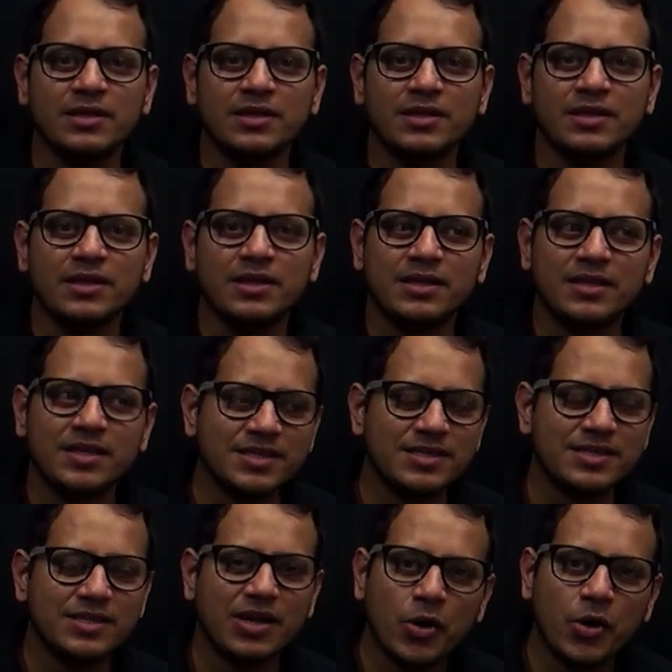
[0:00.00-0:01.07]
this
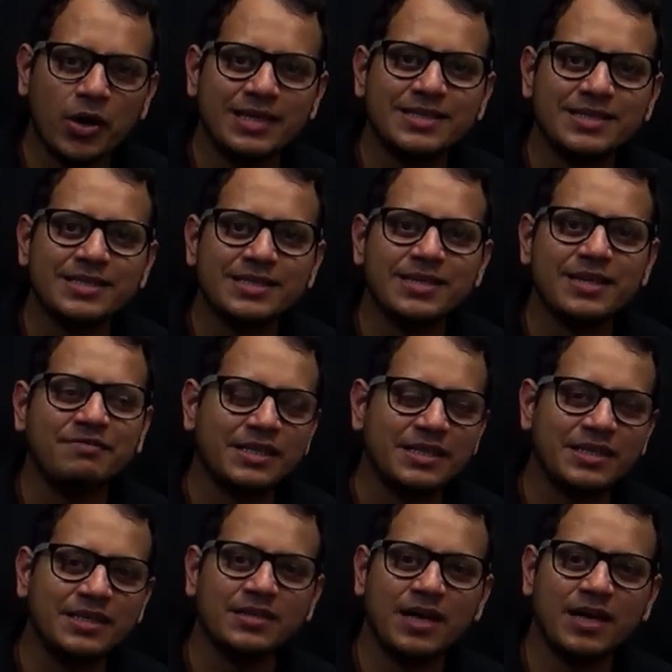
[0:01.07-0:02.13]
all is affecting
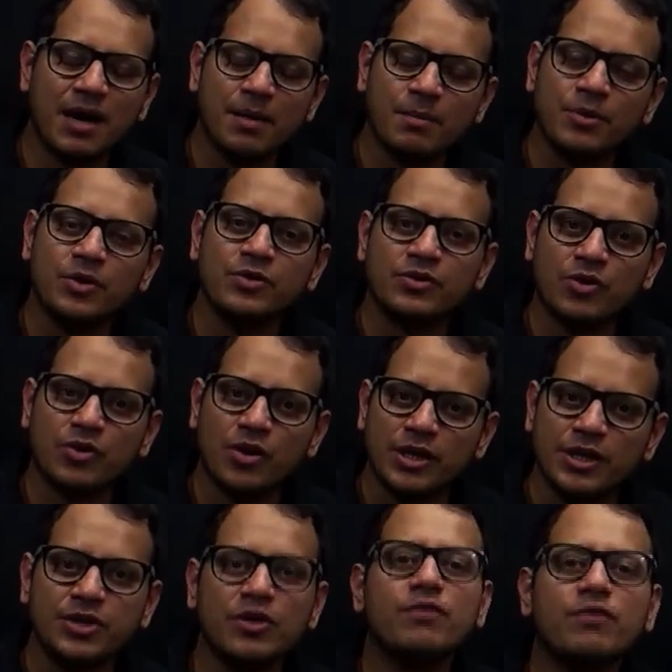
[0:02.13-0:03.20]
the amount, quality
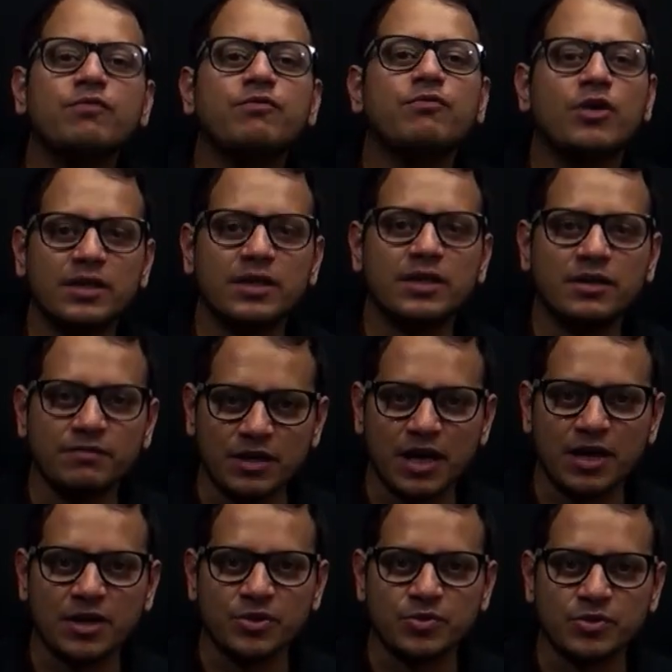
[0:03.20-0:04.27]
of water we are
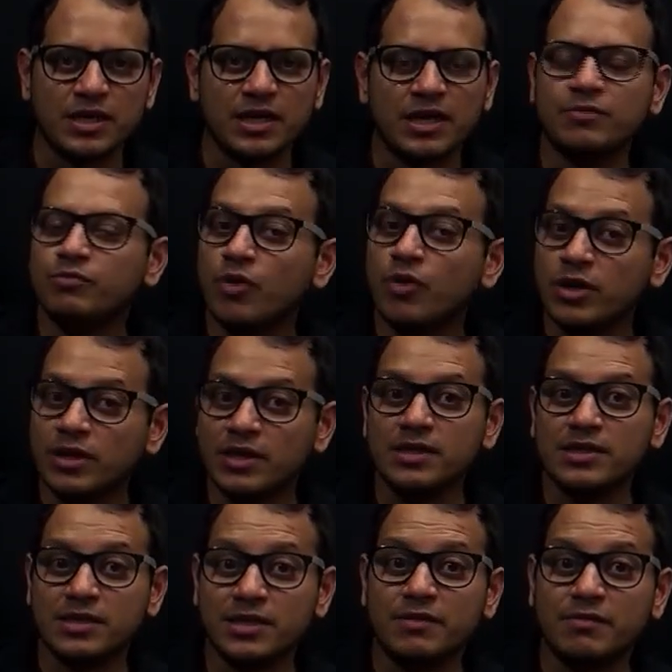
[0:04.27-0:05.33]
using. And water is
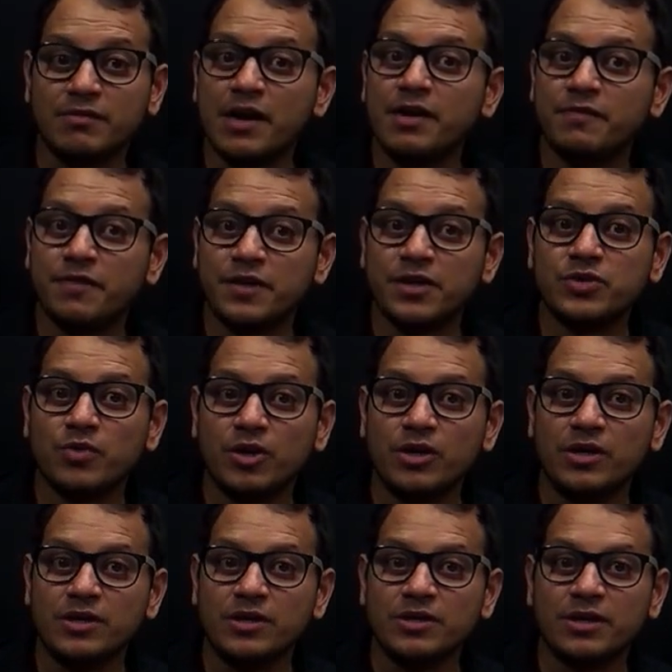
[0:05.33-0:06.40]
required, fresh water is
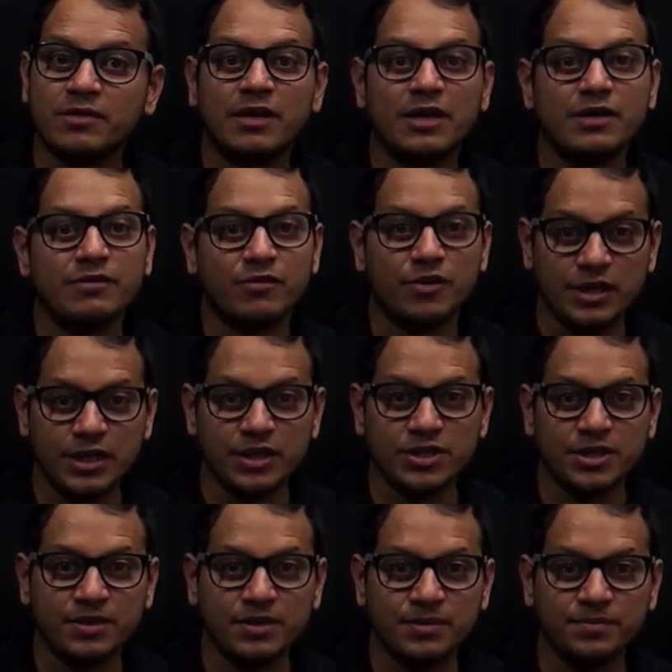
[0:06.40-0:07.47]
required for irrigation,
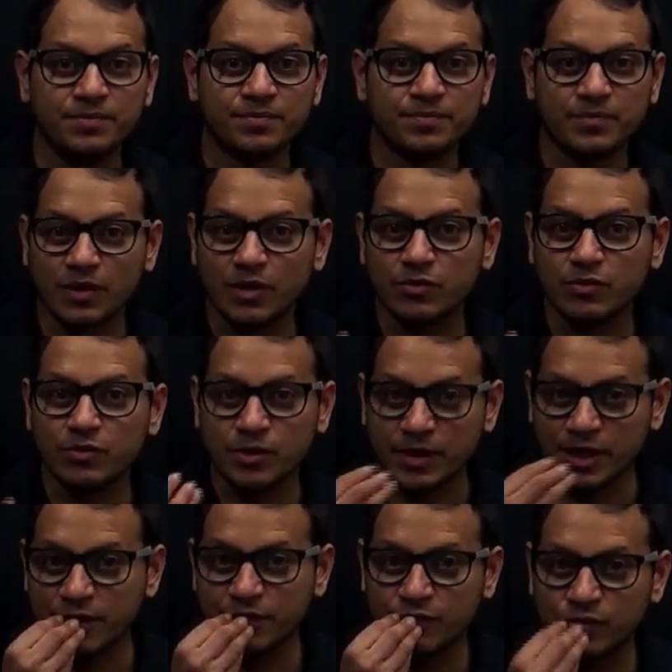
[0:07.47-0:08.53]
to create
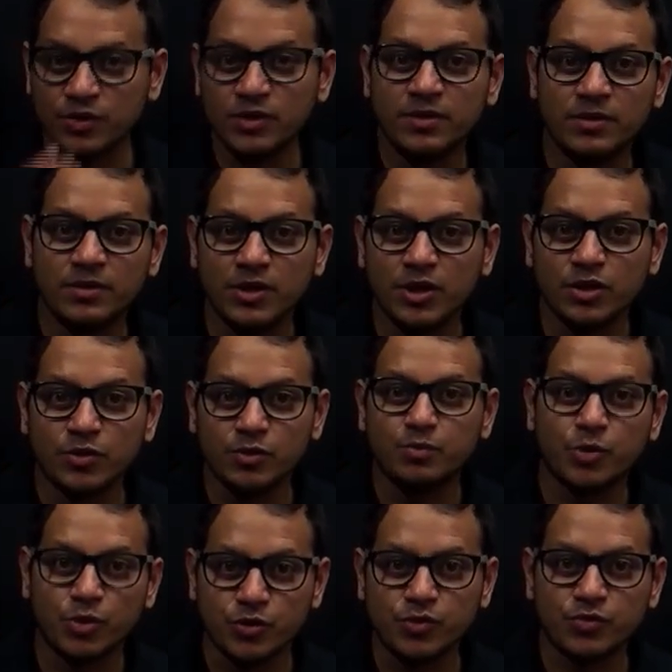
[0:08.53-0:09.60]
food, to
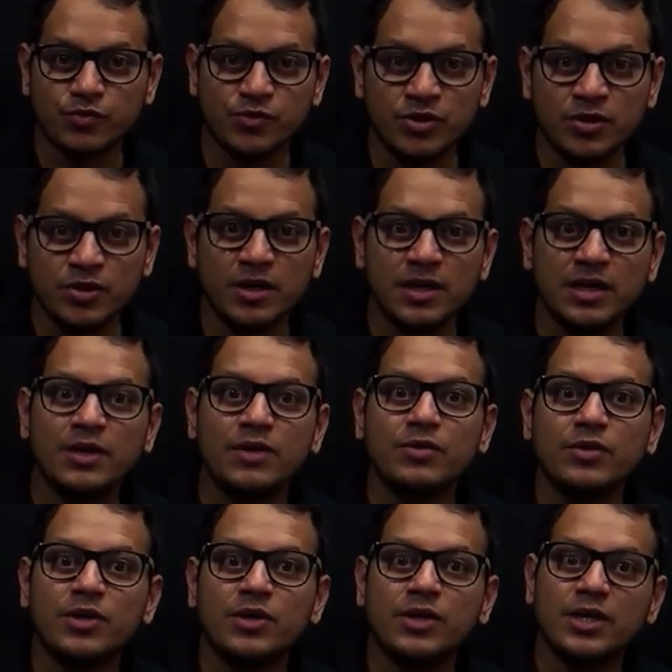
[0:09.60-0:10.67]
produce food.
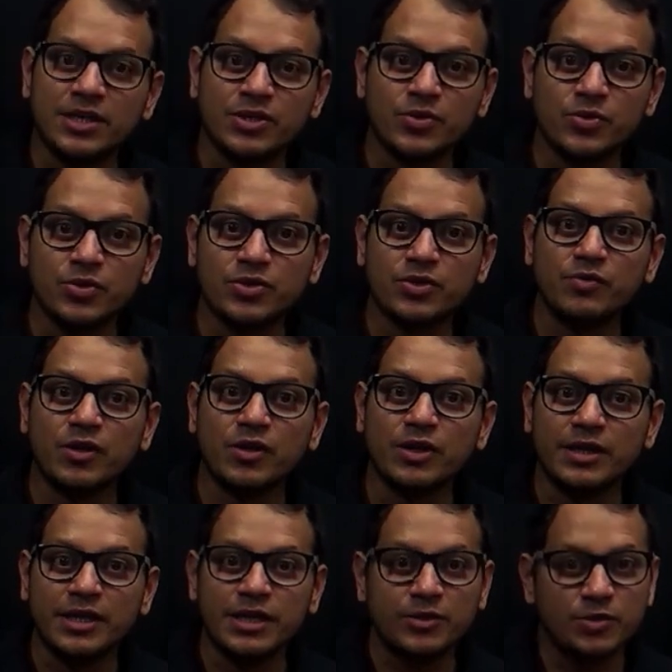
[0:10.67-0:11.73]
It is used for
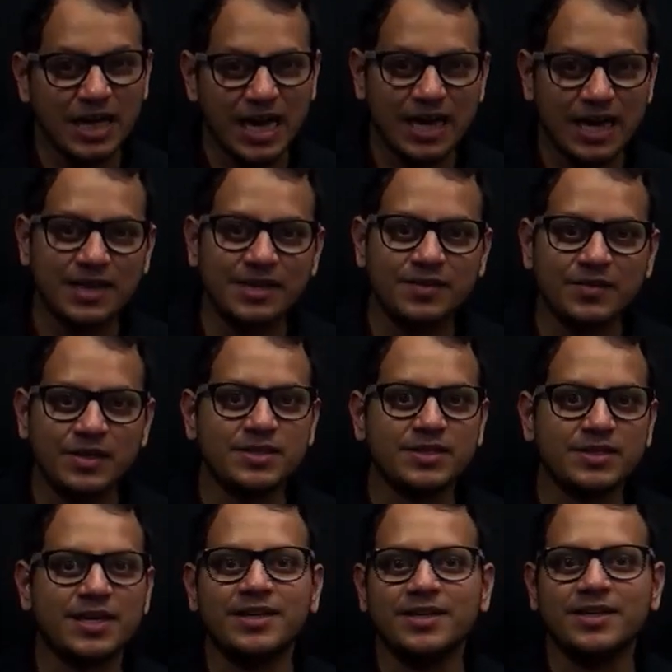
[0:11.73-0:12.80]
day-to-day activities and
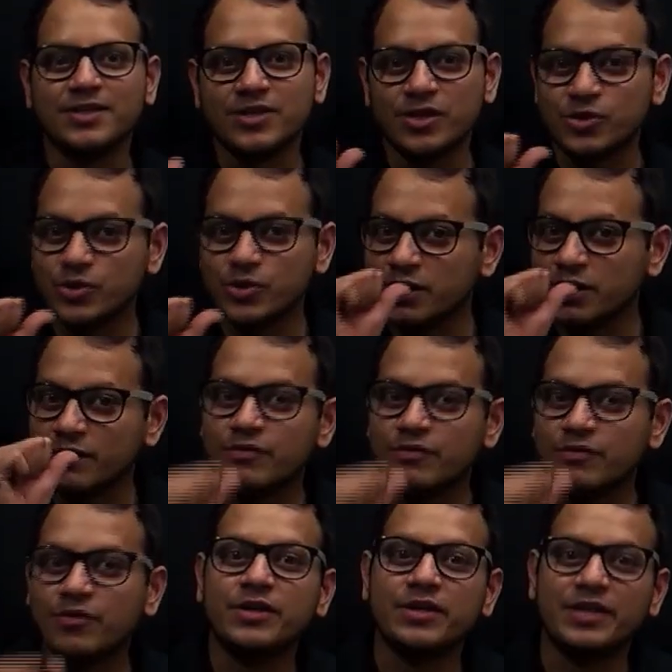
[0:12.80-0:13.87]
it is also required for
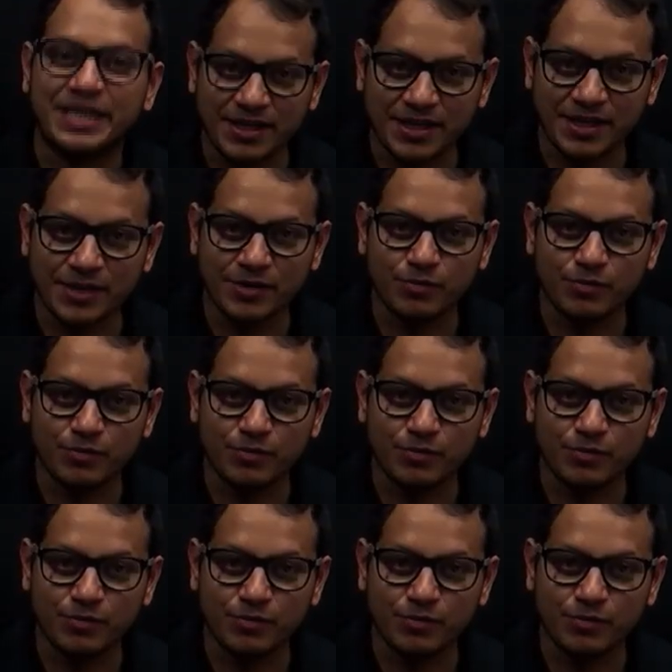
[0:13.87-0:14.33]
drinking.